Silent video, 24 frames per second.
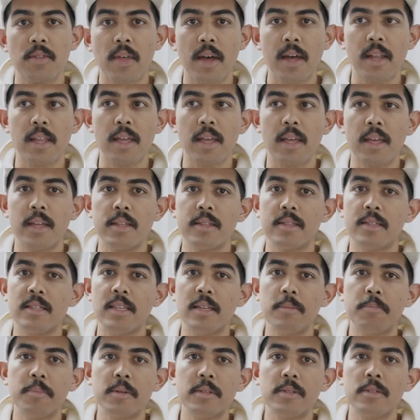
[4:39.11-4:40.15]
that it
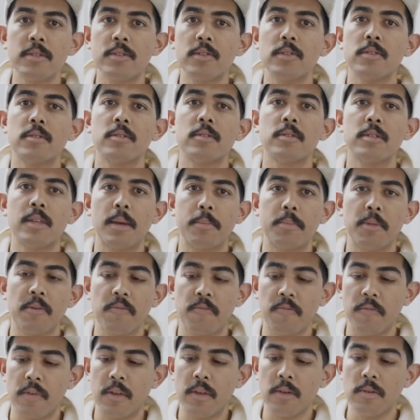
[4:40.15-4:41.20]
deepens your depth of
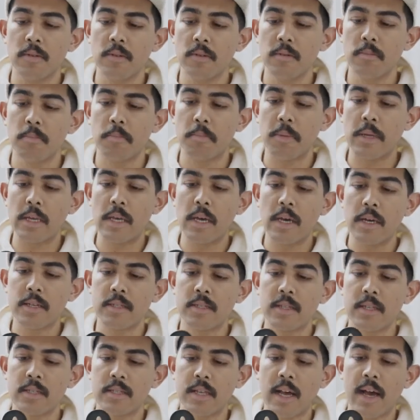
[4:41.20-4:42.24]
field
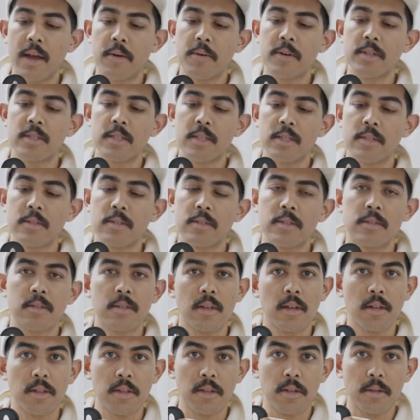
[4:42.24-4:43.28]
because this iris is
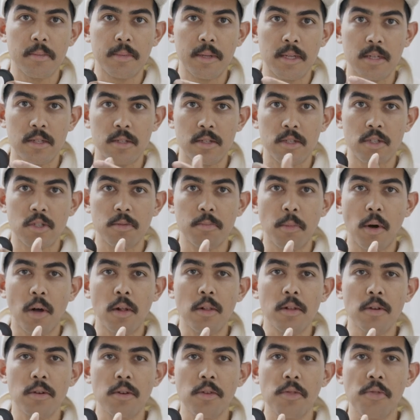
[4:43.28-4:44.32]
a little bit
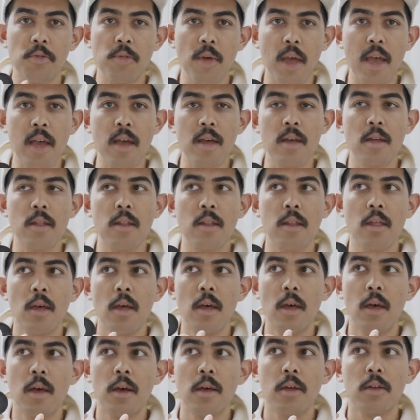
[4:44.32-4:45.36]
smaller than
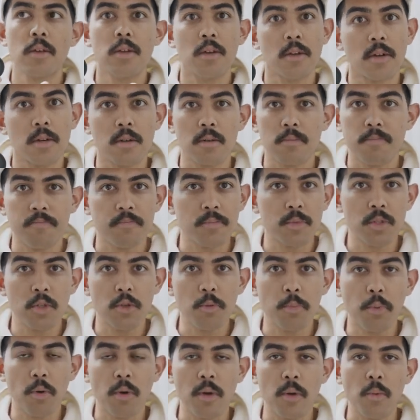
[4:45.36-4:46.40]
your
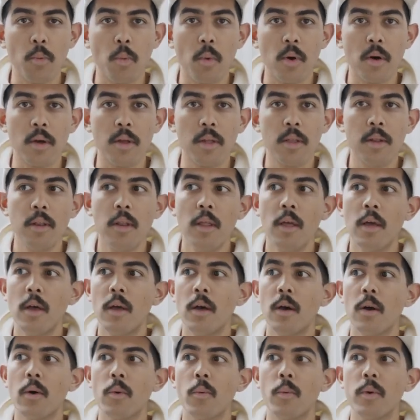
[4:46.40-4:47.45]
2.1,
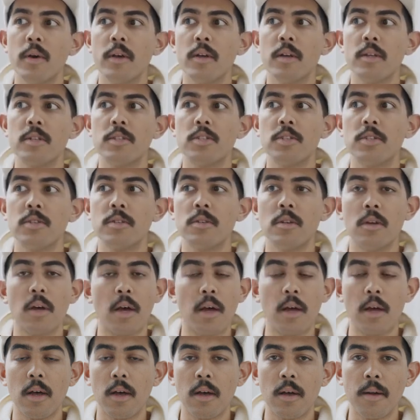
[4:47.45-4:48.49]
which
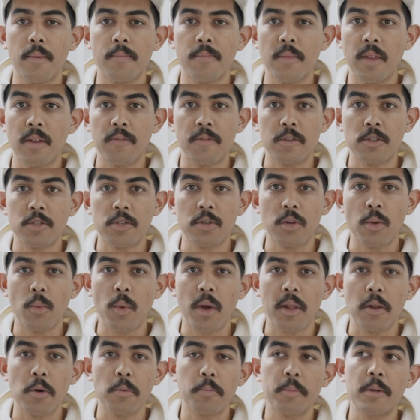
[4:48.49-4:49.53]
if you're shooting
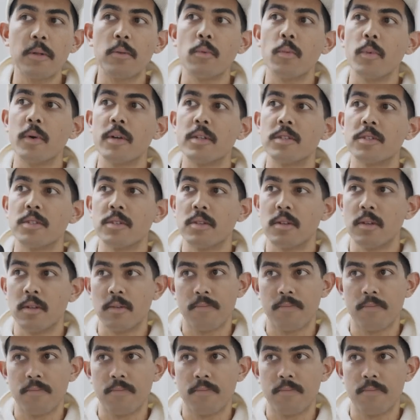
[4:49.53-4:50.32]
wide open, which